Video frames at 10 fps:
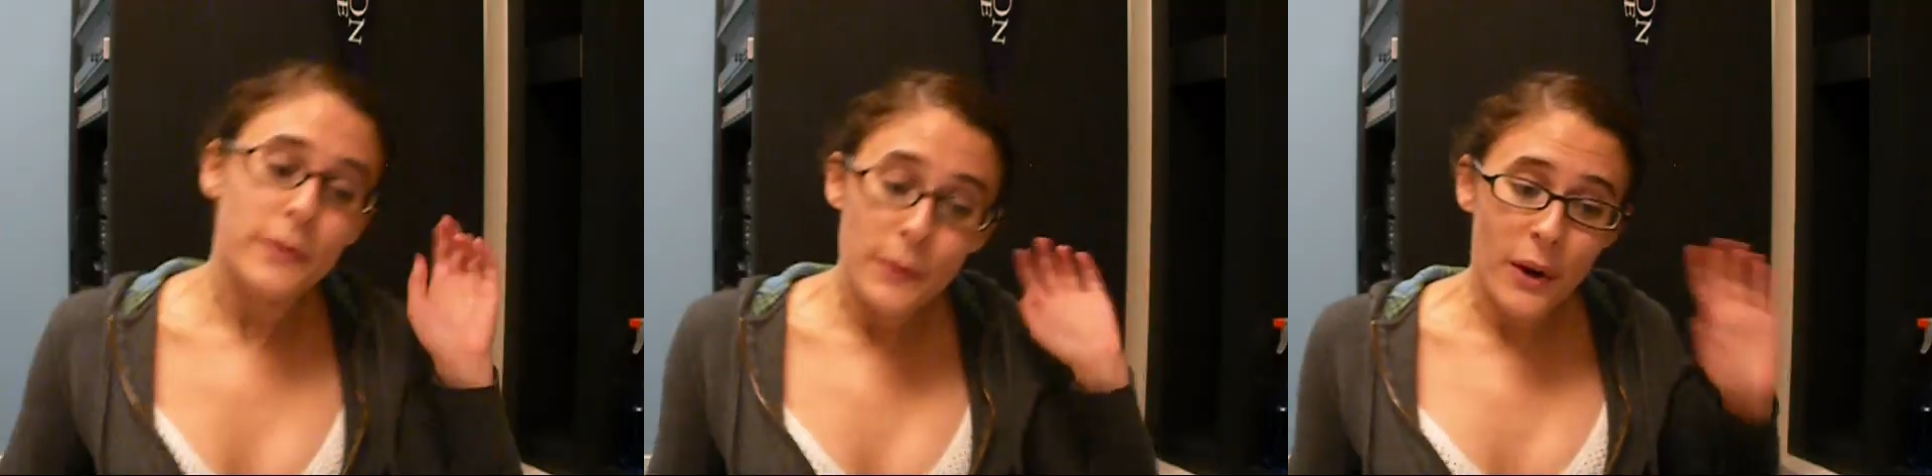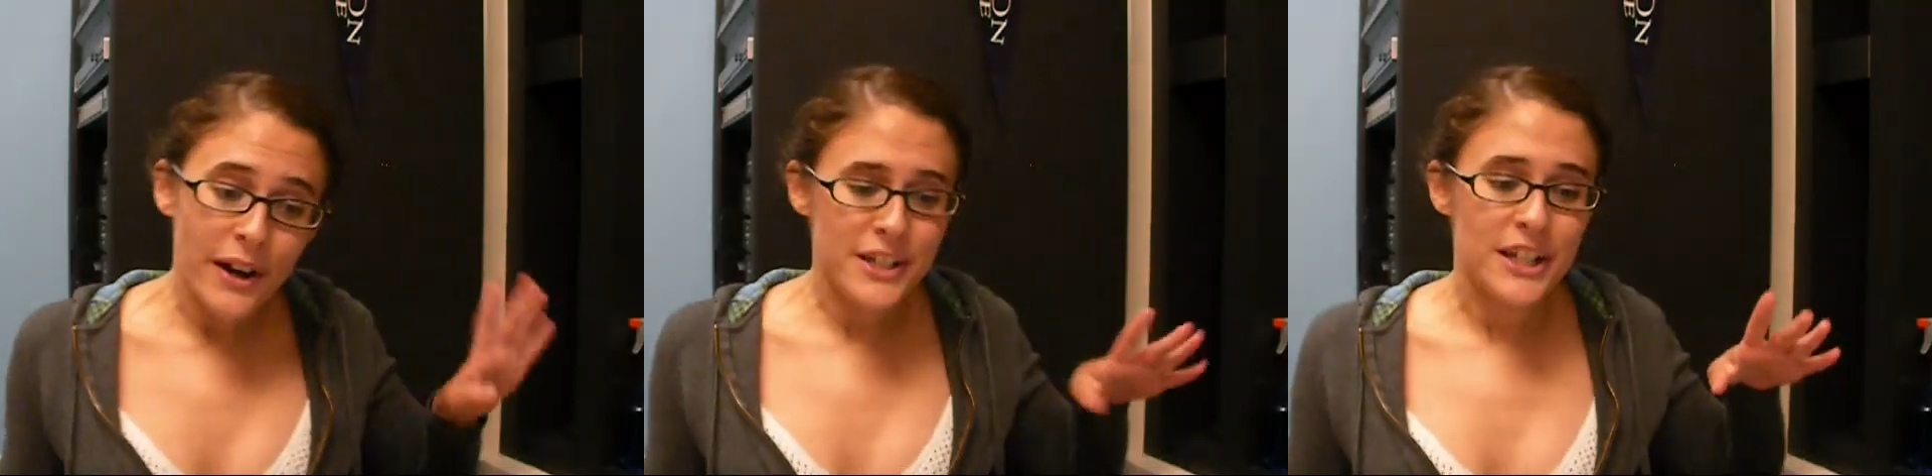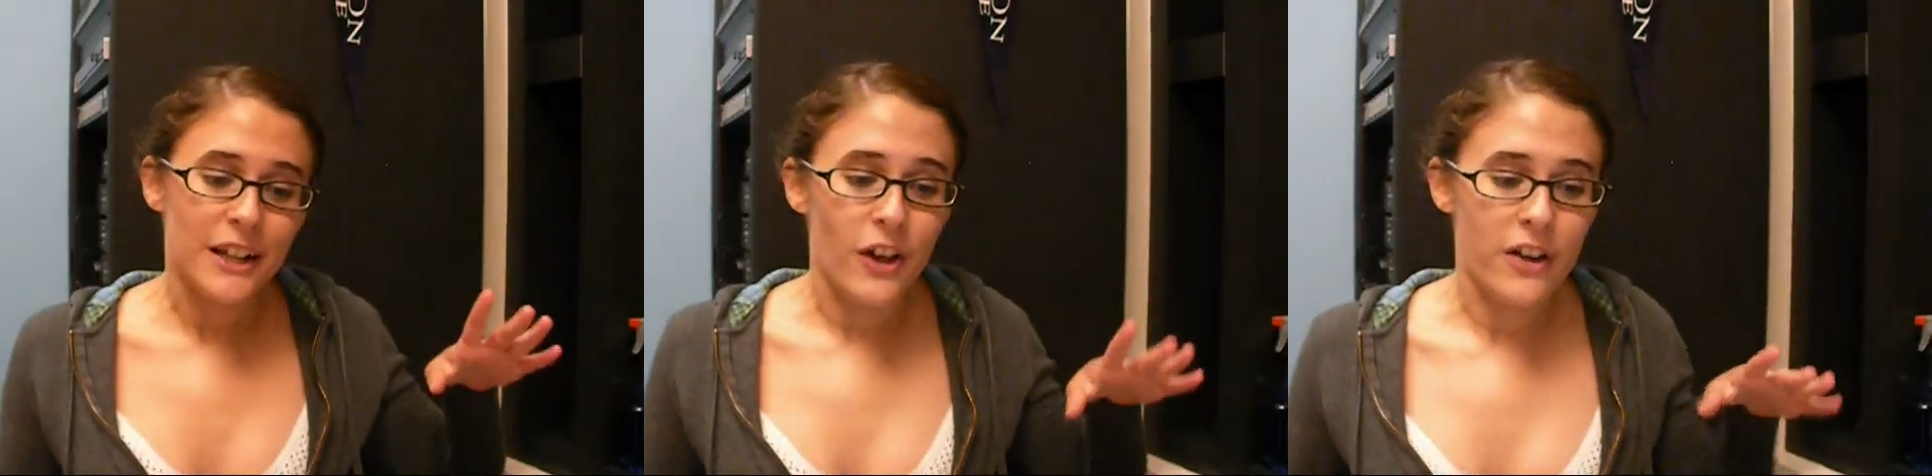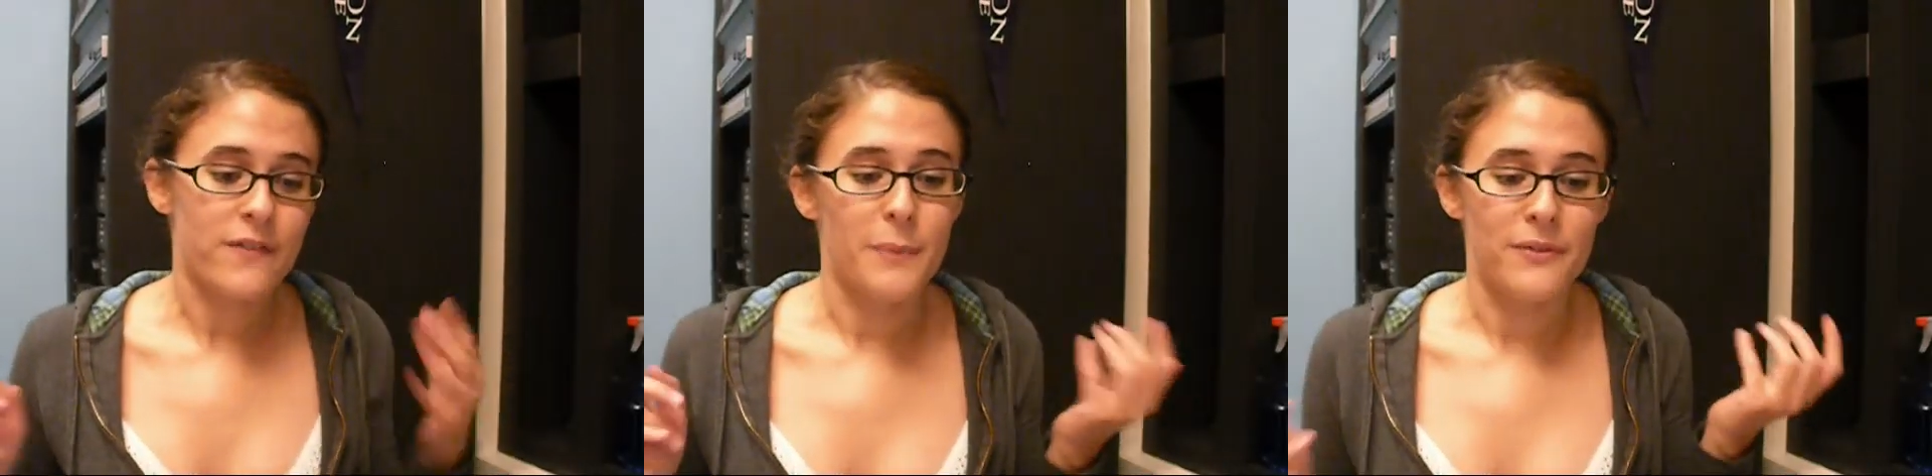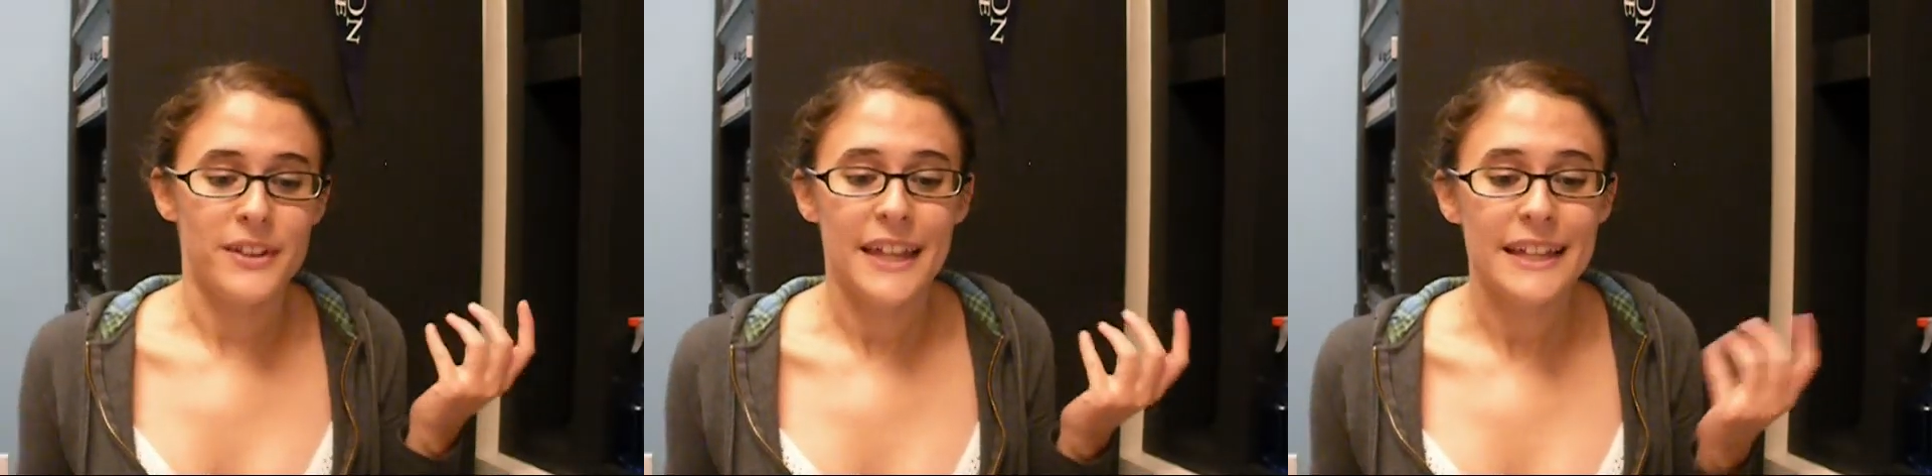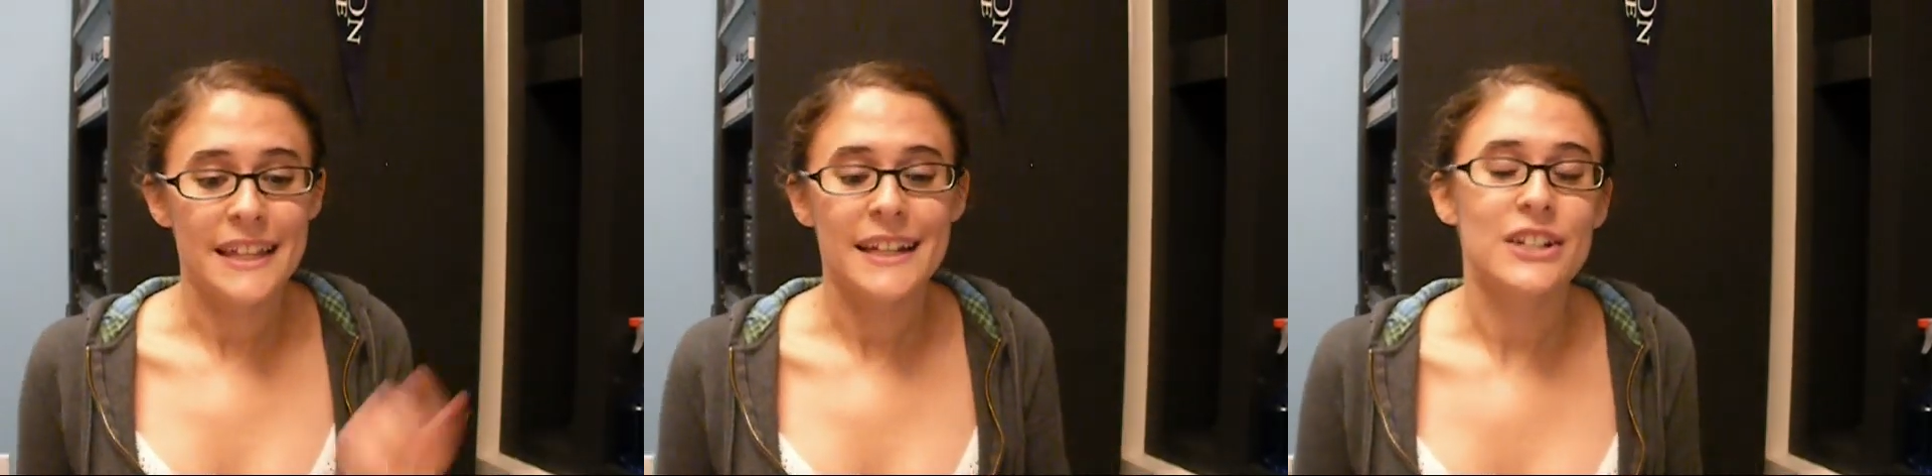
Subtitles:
So I've been watching a lot of Buffy lately,